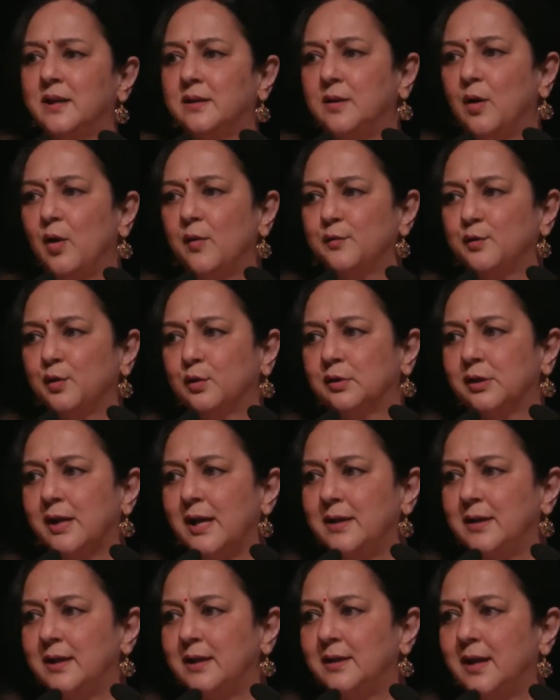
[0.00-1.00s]
of
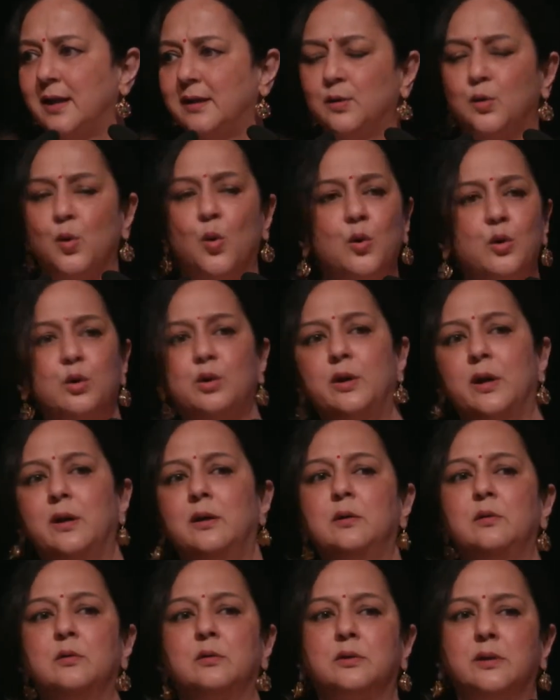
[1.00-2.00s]
society that don't get
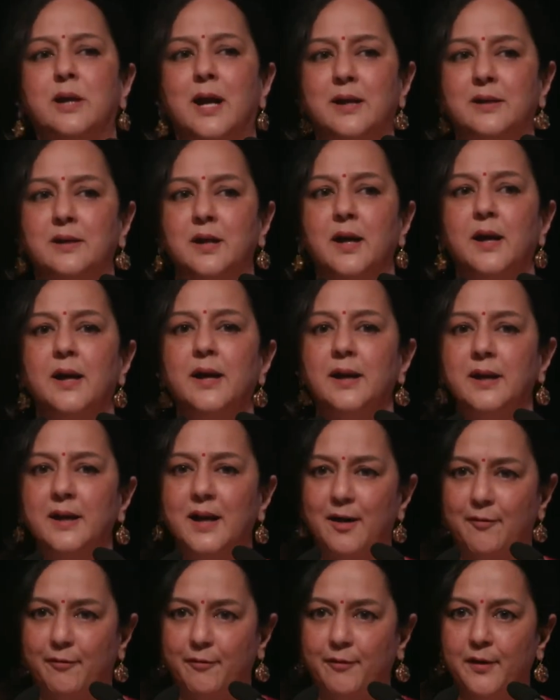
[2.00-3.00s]
looked at
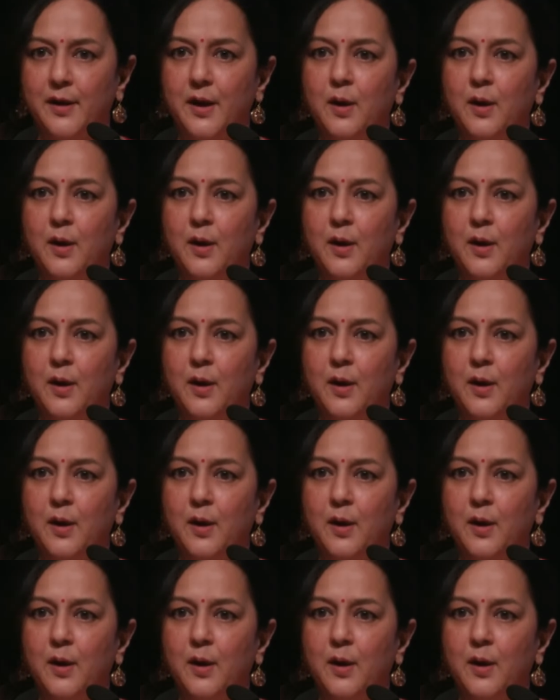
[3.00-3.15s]
enough,